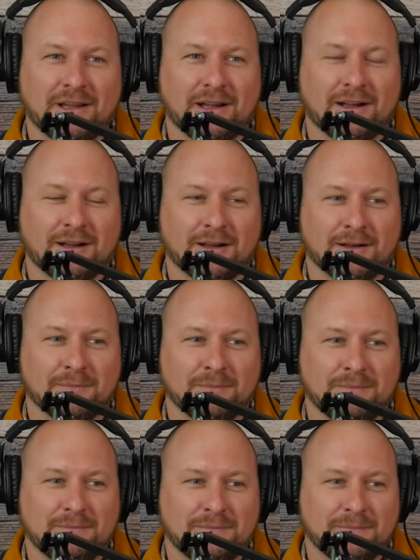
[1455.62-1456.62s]

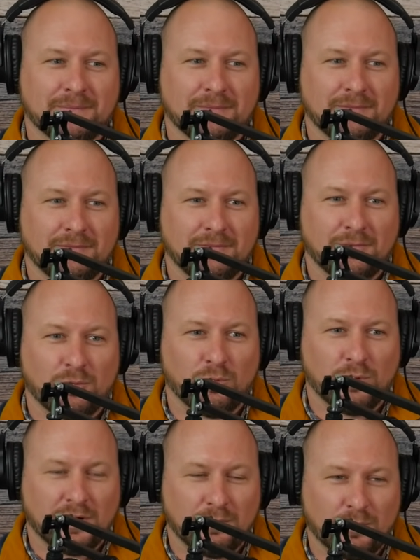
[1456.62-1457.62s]
Um,
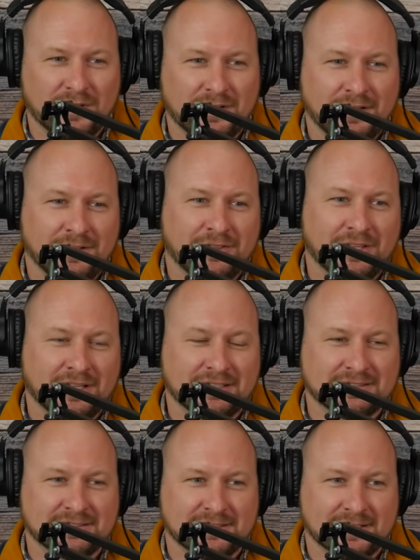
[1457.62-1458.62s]
what, what do you think
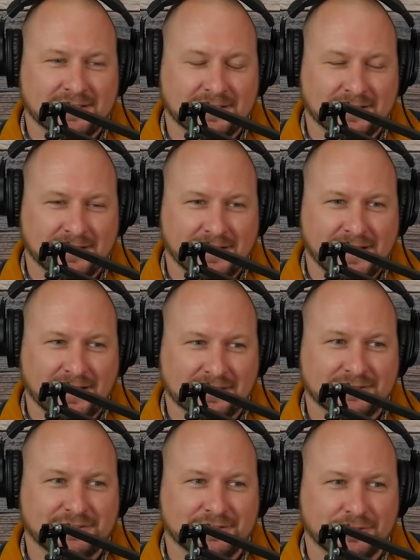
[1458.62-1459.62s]
is the, the
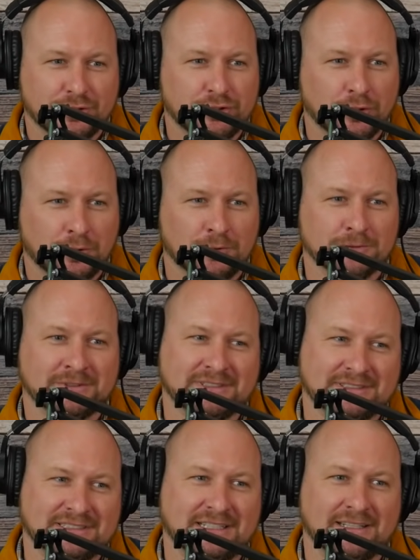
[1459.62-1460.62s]
next goal to
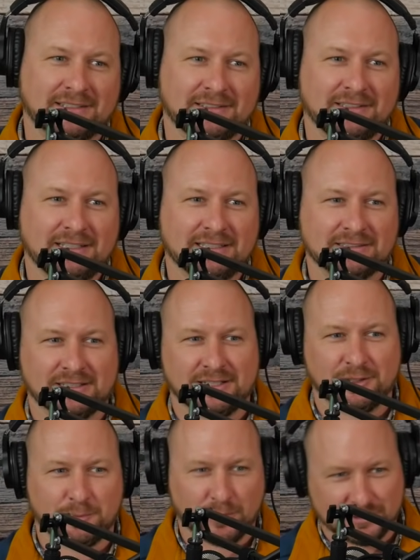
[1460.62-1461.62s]
set? Is
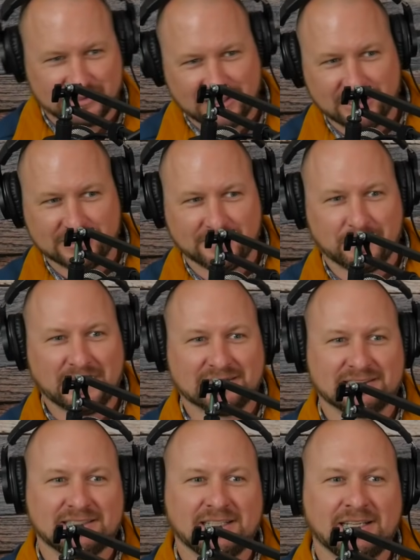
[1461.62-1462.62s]
it a percentage of
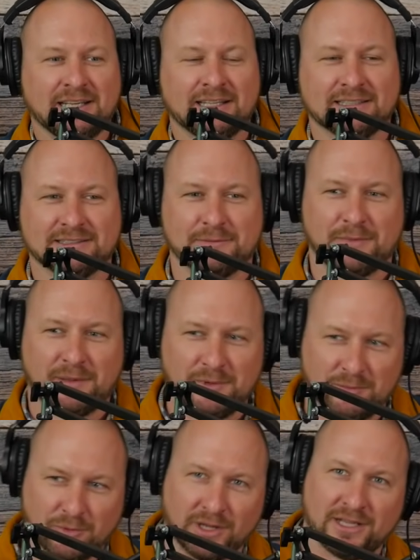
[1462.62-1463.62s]
MedSync? Is it
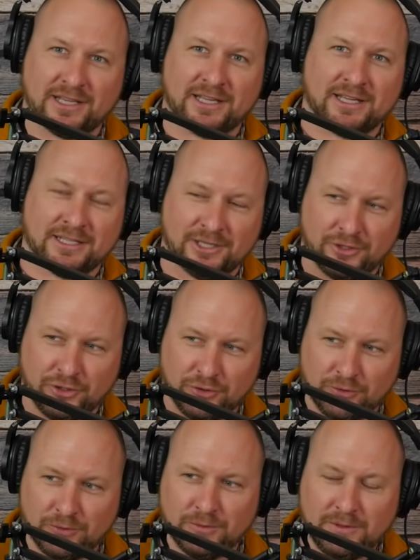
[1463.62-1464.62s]
maybe bringing in a
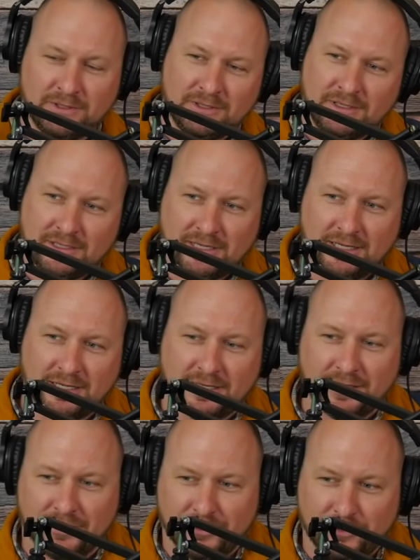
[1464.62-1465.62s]
new,
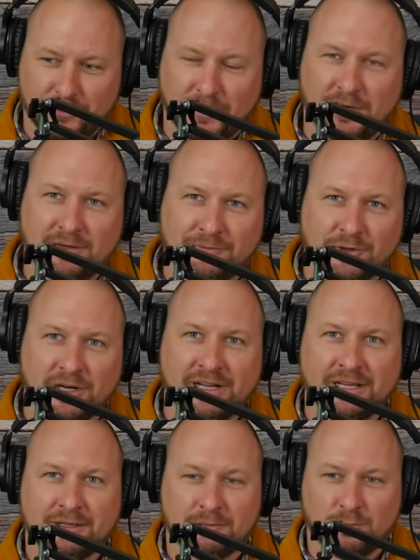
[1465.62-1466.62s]
uh, a new
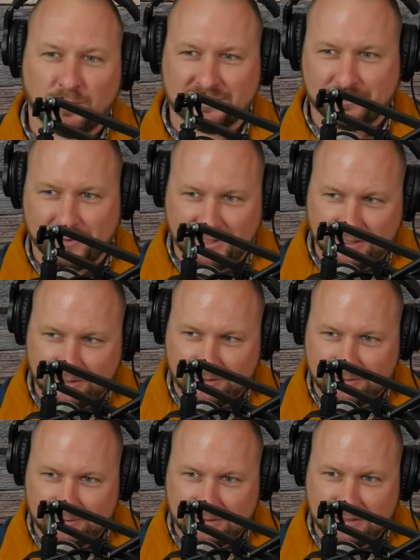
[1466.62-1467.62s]
offering once we
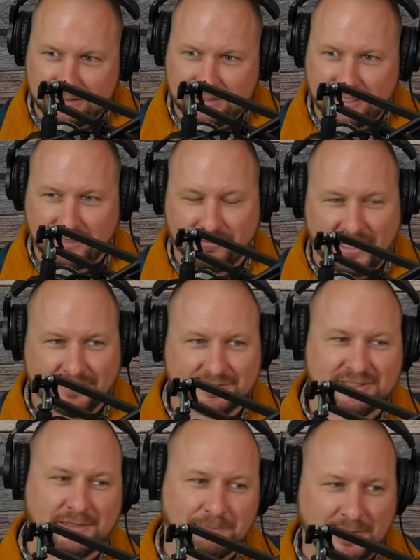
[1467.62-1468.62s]
kind of have
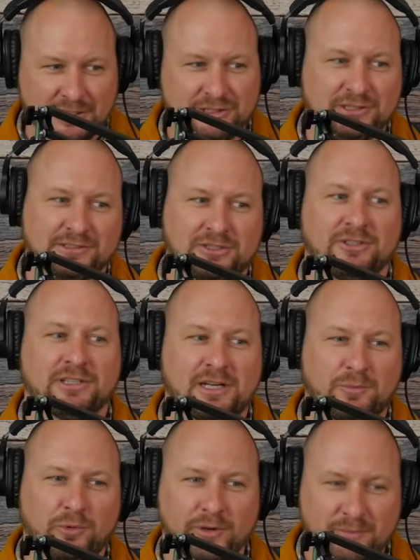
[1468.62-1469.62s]
some patients on that
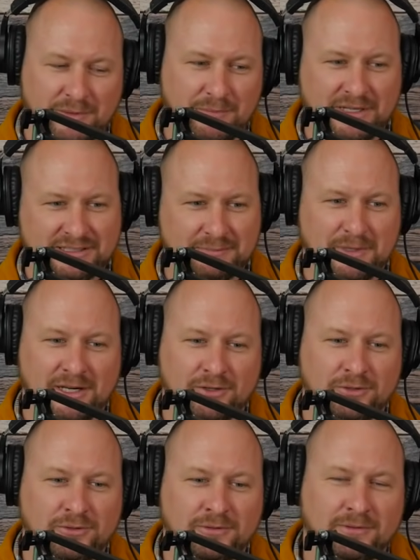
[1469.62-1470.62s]
appointment-based
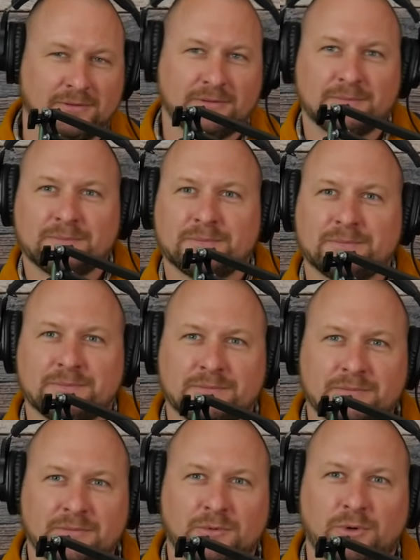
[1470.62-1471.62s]
model?
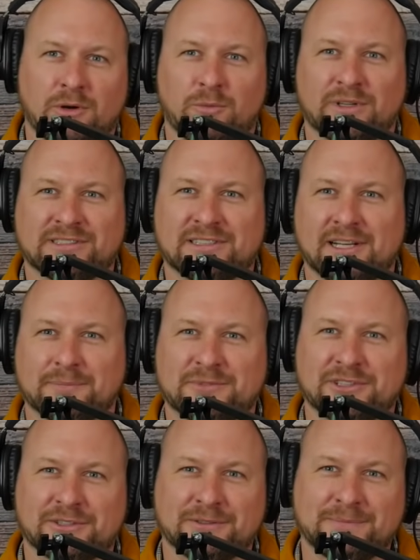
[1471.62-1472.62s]
What, what's step
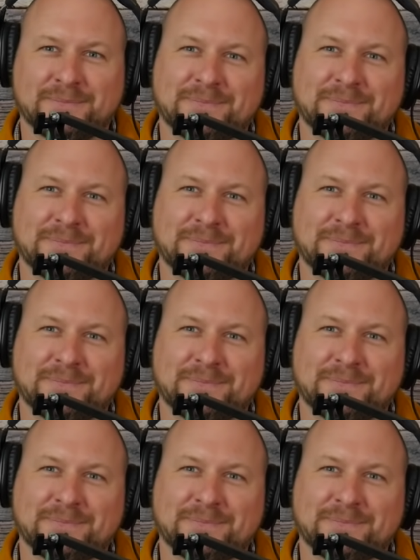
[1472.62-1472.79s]
two?